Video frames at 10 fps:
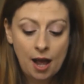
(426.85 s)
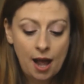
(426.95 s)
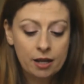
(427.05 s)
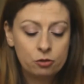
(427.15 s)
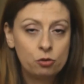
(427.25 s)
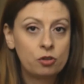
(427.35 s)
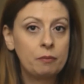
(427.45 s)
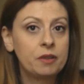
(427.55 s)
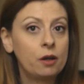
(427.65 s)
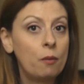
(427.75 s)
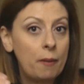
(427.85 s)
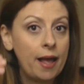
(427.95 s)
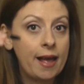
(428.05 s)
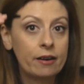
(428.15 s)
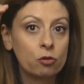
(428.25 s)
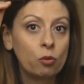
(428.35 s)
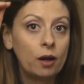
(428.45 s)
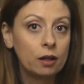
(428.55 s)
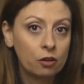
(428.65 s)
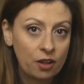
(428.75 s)
I do something on my hair as
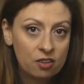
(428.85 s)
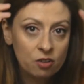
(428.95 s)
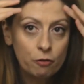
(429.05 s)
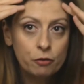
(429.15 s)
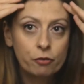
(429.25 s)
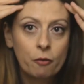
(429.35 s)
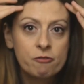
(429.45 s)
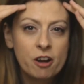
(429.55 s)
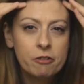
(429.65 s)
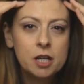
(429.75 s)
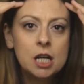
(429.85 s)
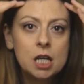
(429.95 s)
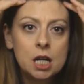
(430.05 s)
well, because I suffer from very